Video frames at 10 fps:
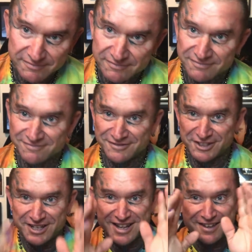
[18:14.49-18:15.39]
it to me.
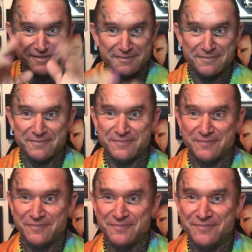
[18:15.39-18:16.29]
See that?
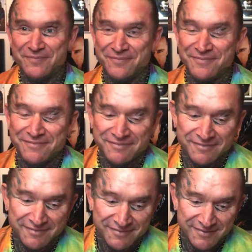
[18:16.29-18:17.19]
Do it to me.
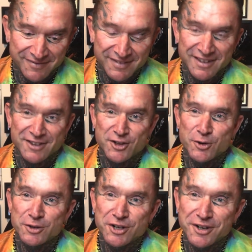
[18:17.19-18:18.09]
Do it.
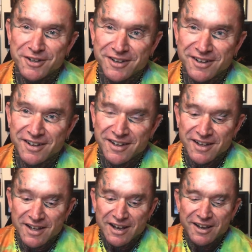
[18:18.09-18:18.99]
Tyler wants to think of one
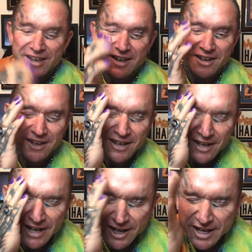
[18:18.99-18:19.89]
now. Okay,
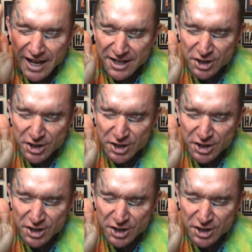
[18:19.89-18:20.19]
okay. I can't